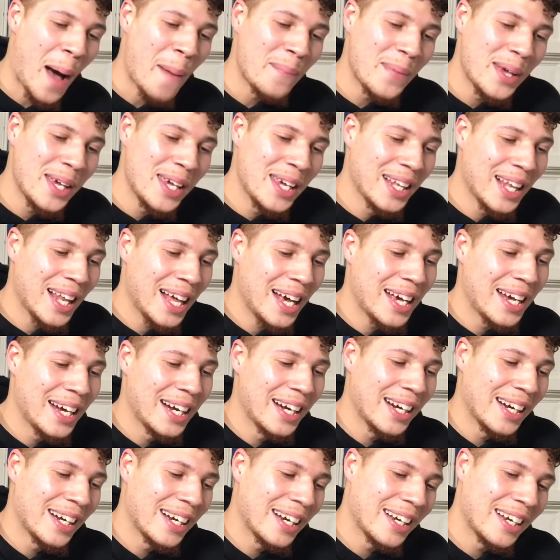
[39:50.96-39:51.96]
mean,
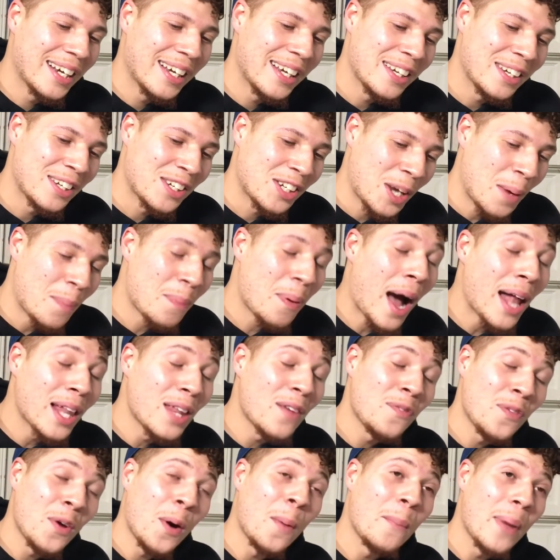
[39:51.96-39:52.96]
like, she probably
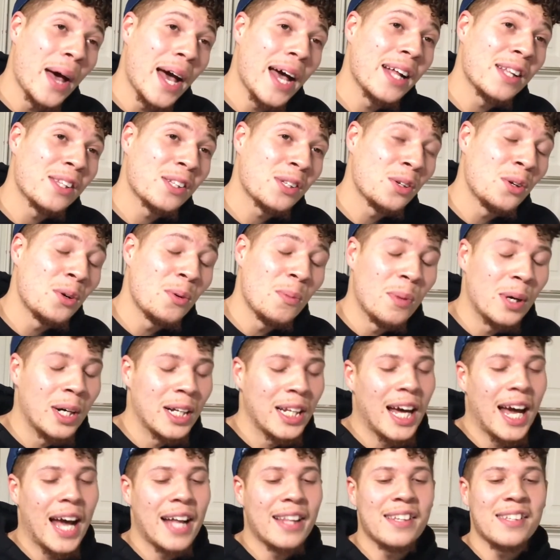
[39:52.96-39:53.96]
feel bad too, but
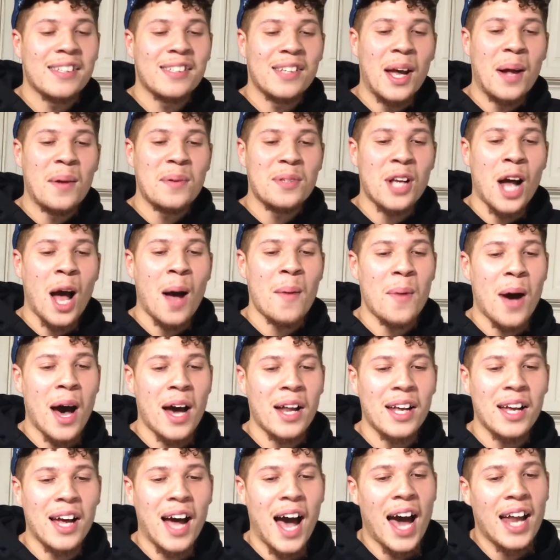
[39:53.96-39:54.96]
like at the same time,
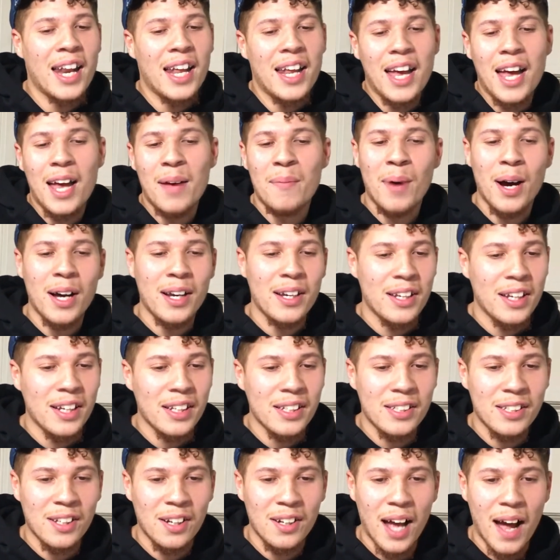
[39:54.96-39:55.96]
I didn't have my dick
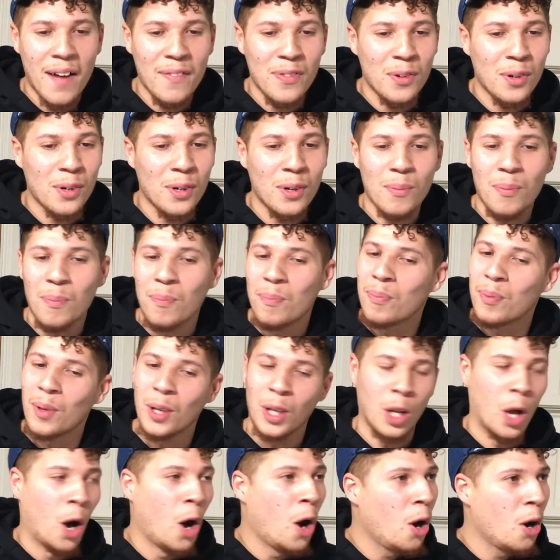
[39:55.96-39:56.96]
sucked after a
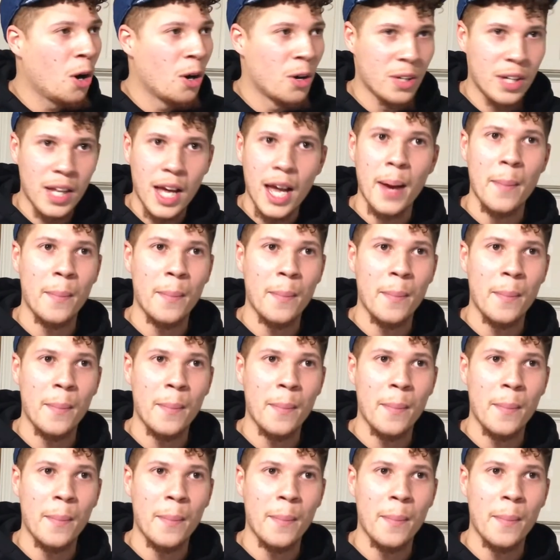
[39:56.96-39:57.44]
long day,